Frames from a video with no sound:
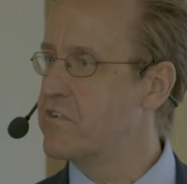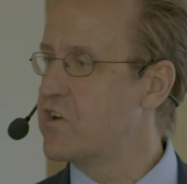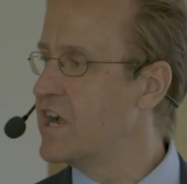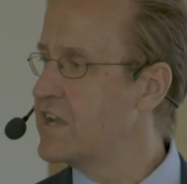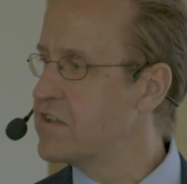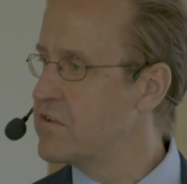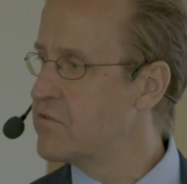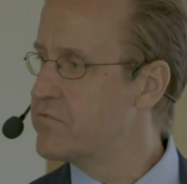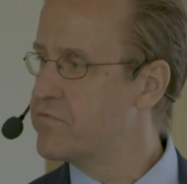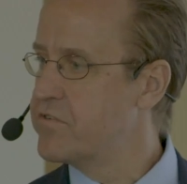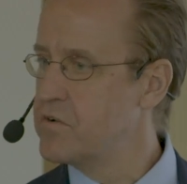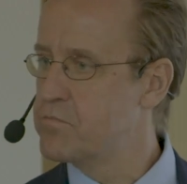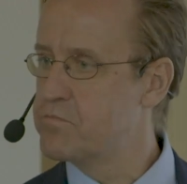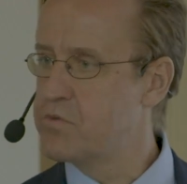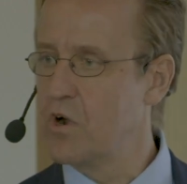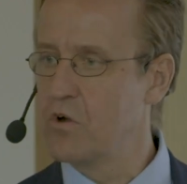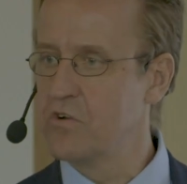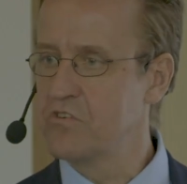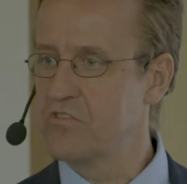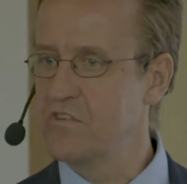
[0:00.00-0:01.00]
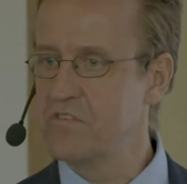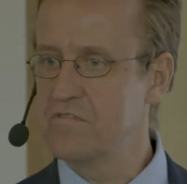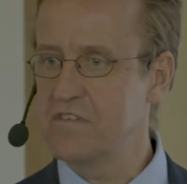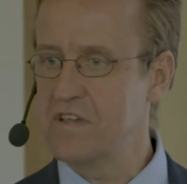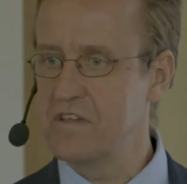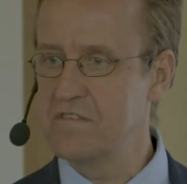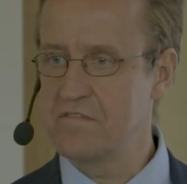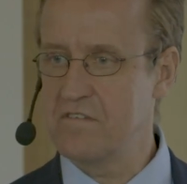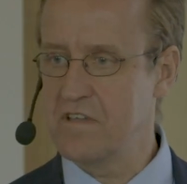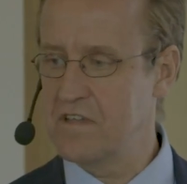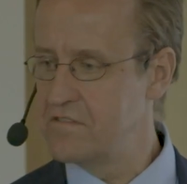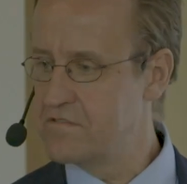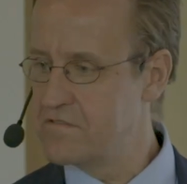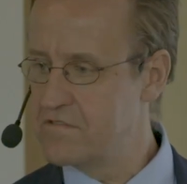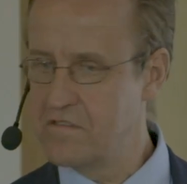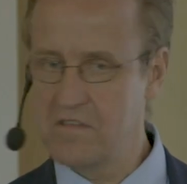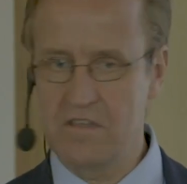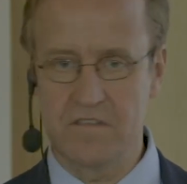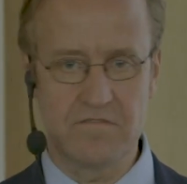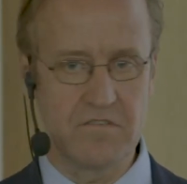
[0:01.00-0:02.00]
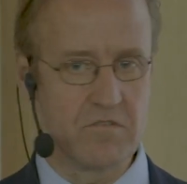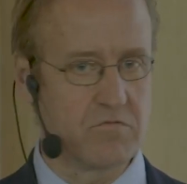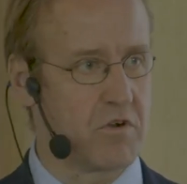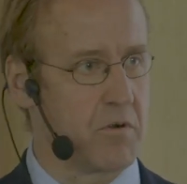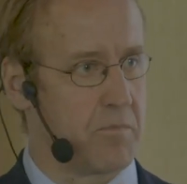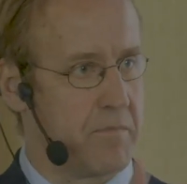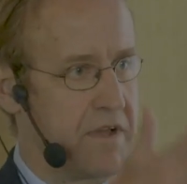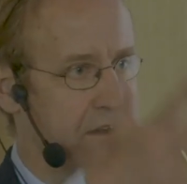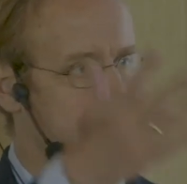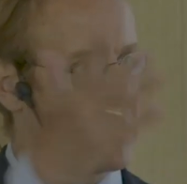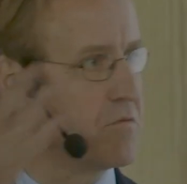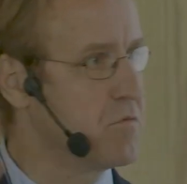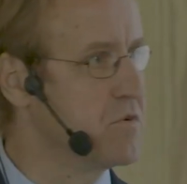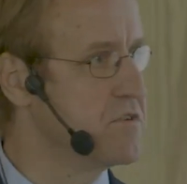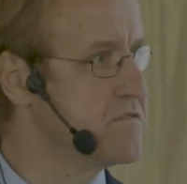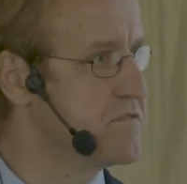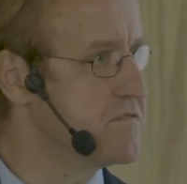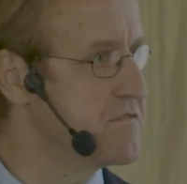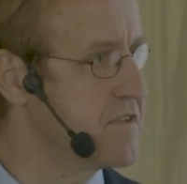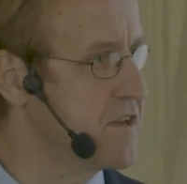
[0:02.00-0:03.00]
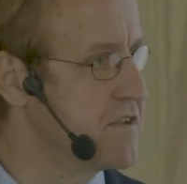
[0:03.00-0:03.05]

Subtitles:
variety of approaches. I see Rob Barrow was